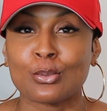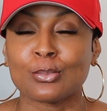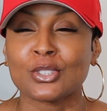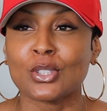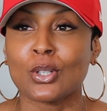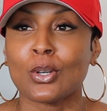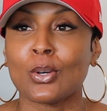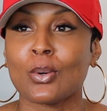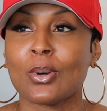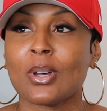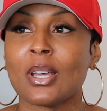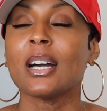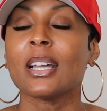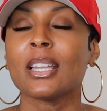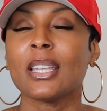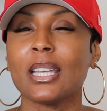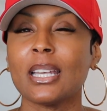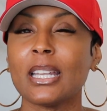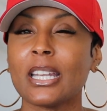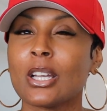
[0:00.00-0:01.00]
So
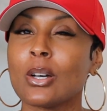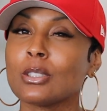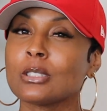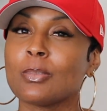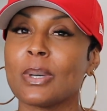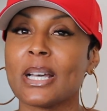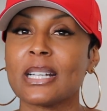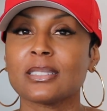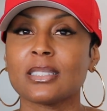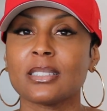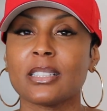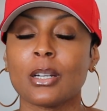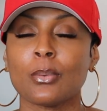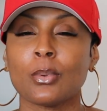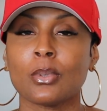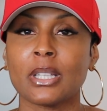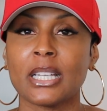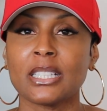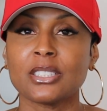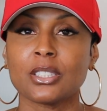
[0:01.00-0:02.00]
again, it goes back to that
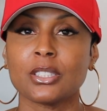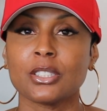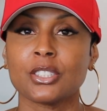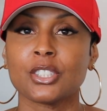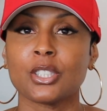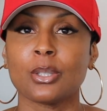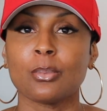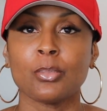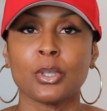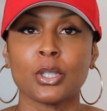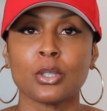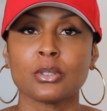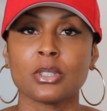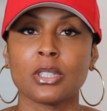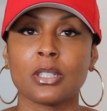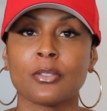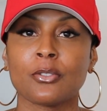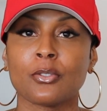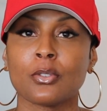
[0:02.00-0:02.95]
relationship building